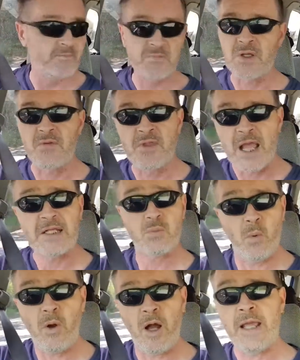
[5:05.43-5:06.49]
So that's
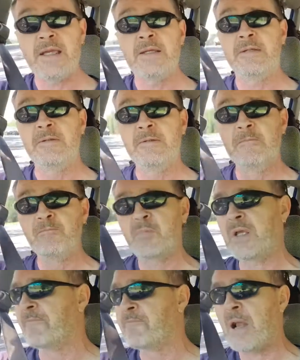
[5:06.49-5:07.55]
why
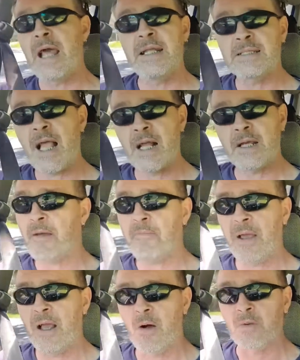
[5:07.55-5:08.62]
complaints aren't
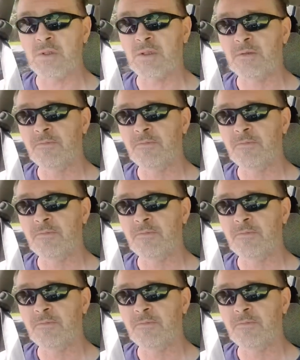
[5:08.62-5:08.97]
upheld.